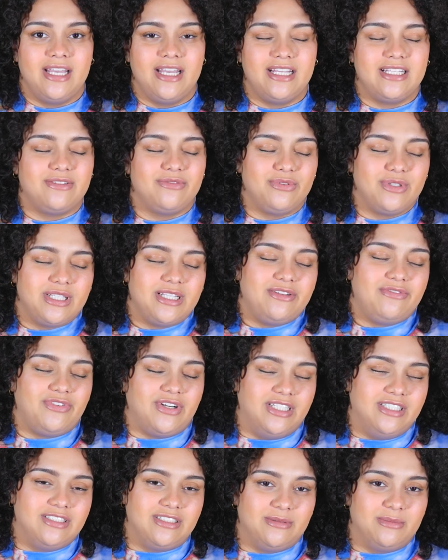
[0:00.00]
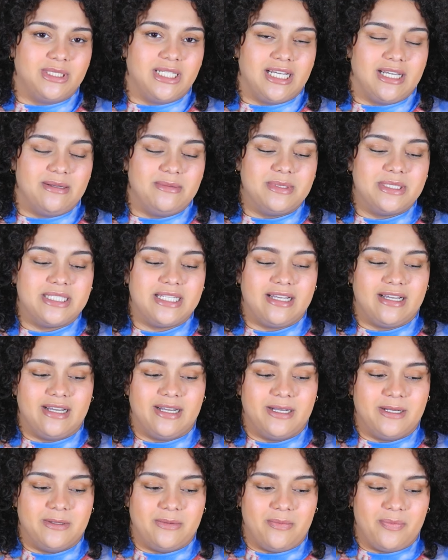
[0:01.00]
it's really fun sometimes.
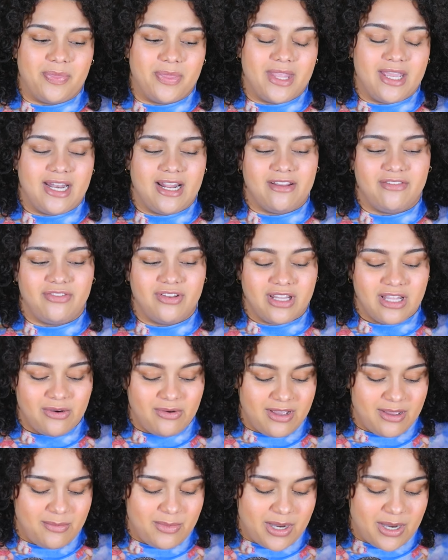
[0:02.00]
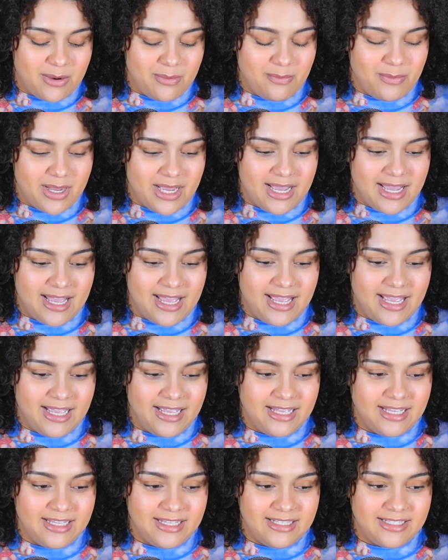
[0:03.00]
Um, and I feel that way about
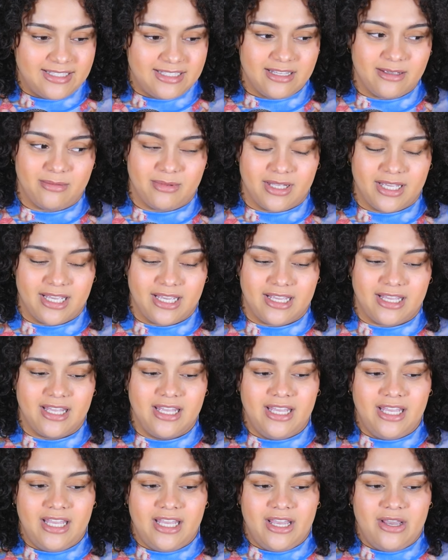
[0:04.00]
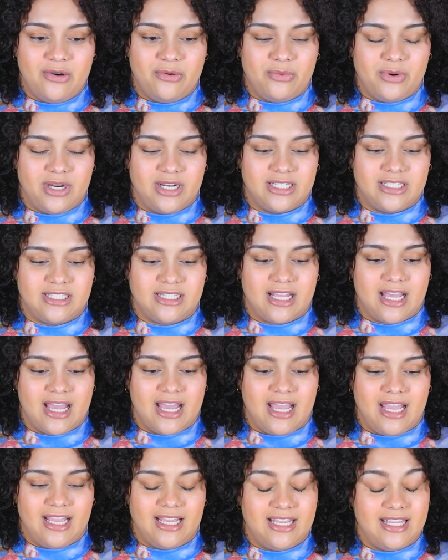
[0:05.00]
my sibling, where it's
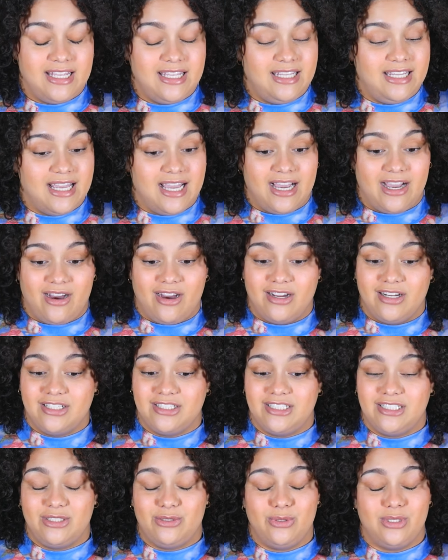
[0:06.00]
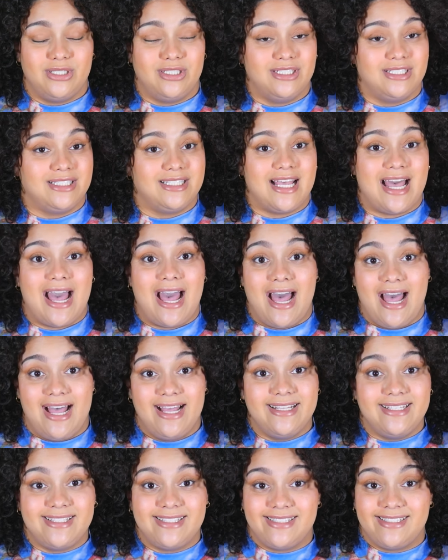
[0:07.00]
like, yeah, our situation's
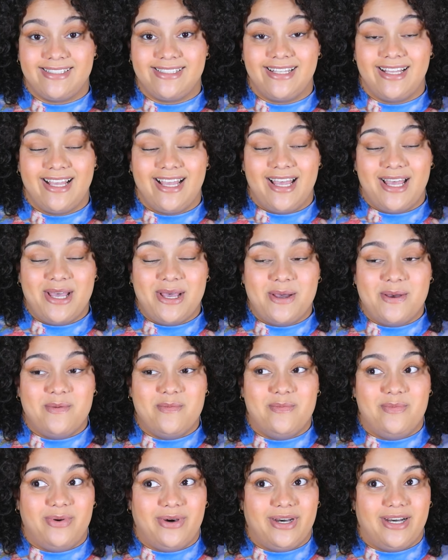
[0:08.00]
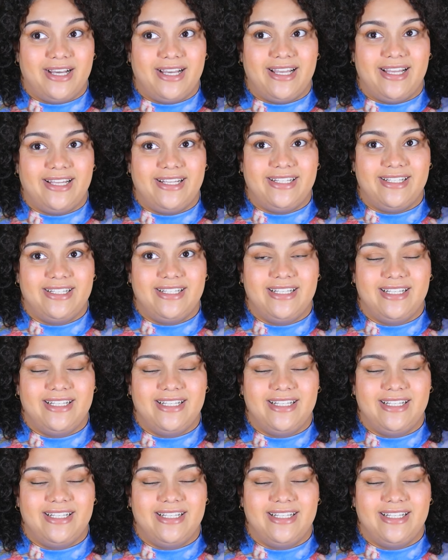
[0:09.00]
ass, but